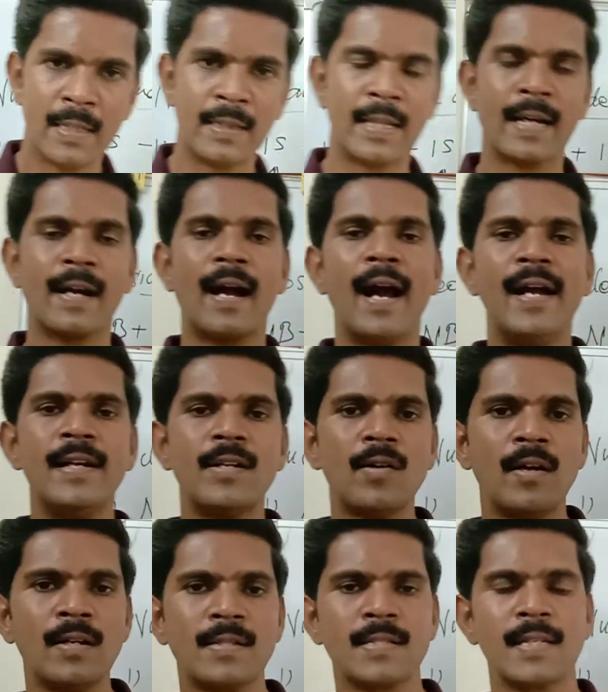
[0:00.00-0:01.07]
the
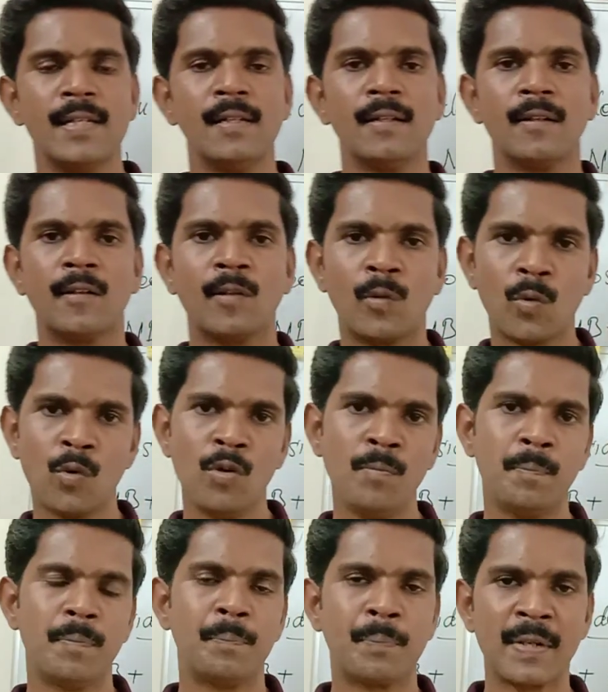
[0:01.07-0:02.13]
hydroxyl
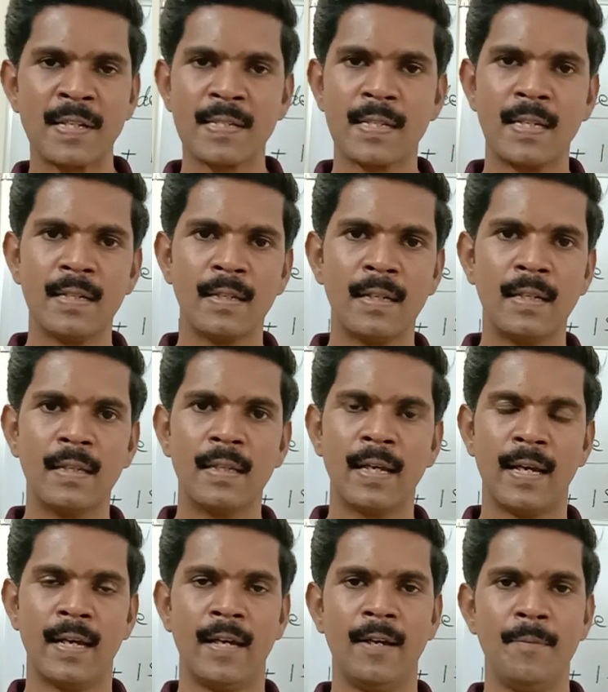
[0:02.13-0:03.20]
group present in
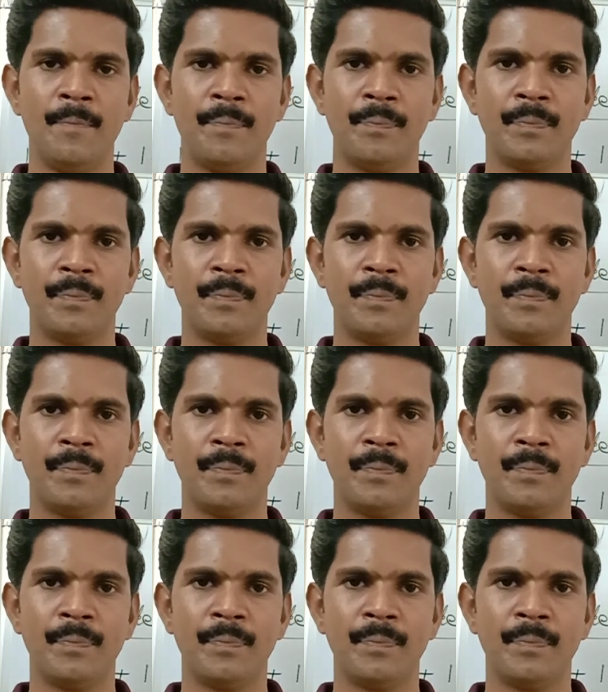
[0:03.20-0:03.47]
the